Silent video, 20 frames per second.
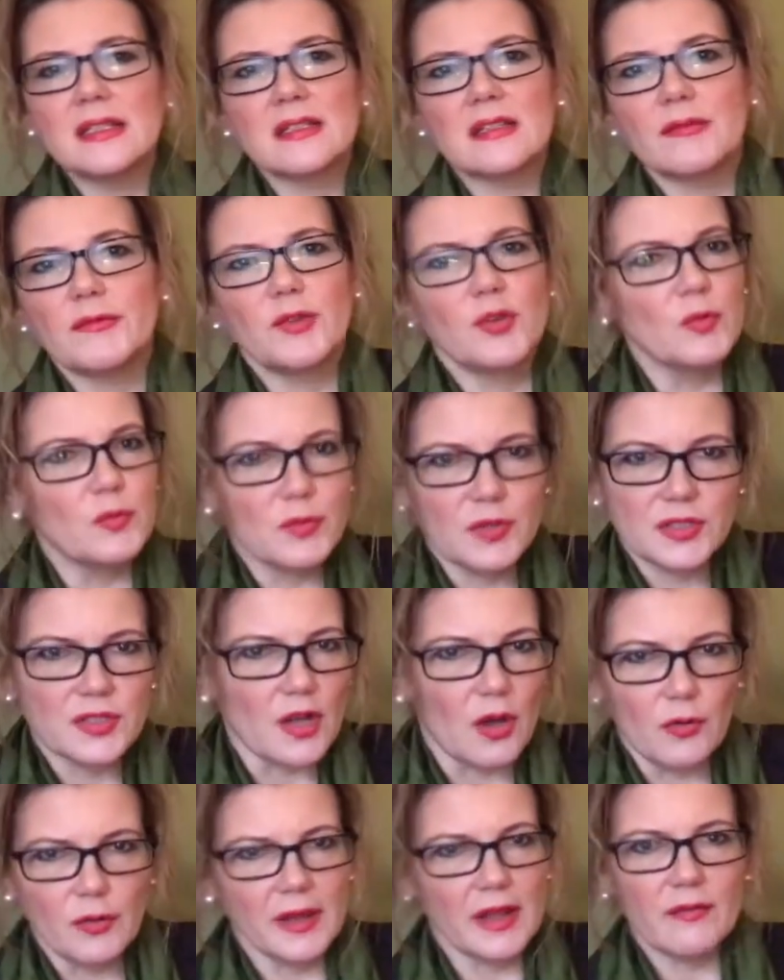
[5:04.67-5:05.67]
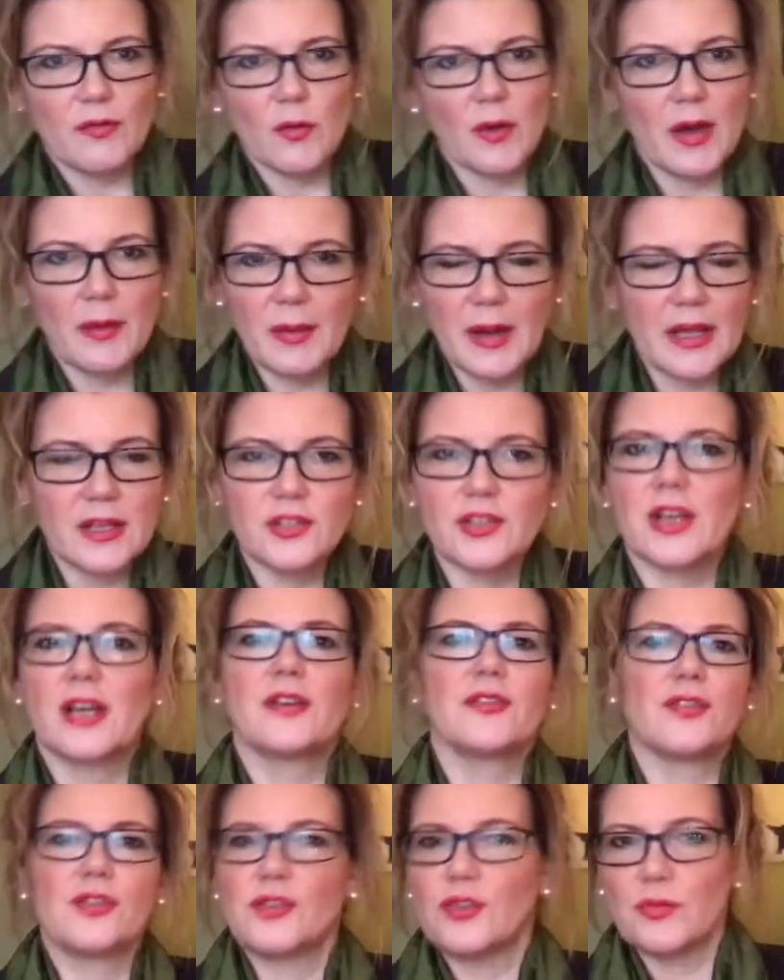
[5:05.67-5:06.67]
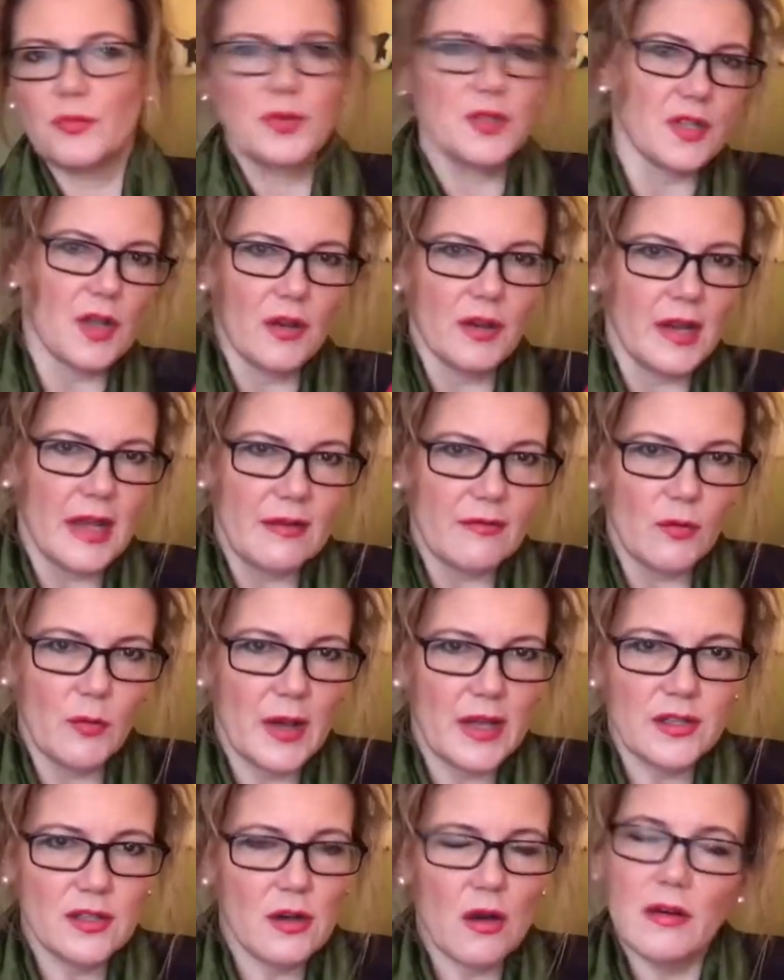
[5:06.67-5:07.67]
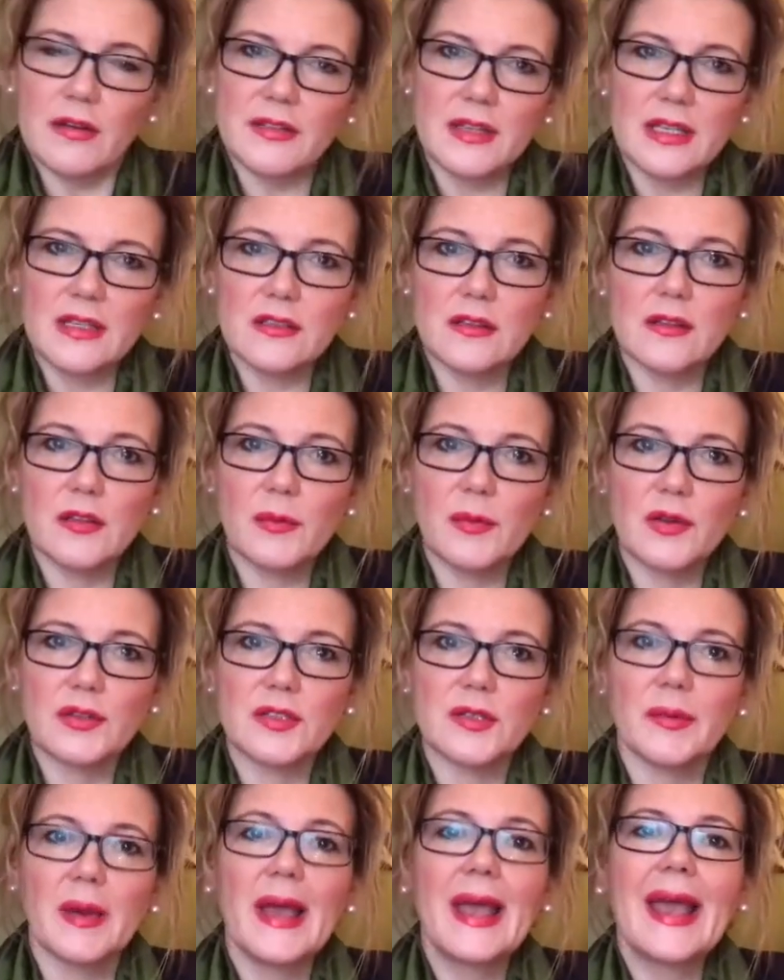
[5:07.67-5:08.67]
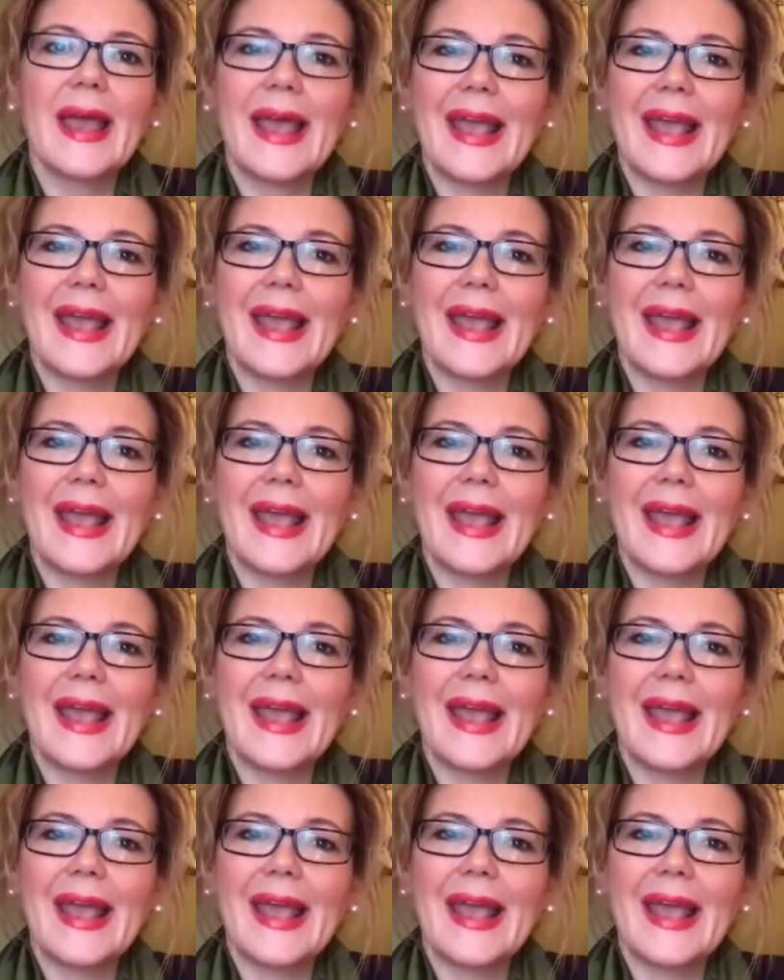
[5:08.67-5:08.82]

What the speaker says: into them, you must only ever wear black trousers, you must only ever wear dark things on the bottom.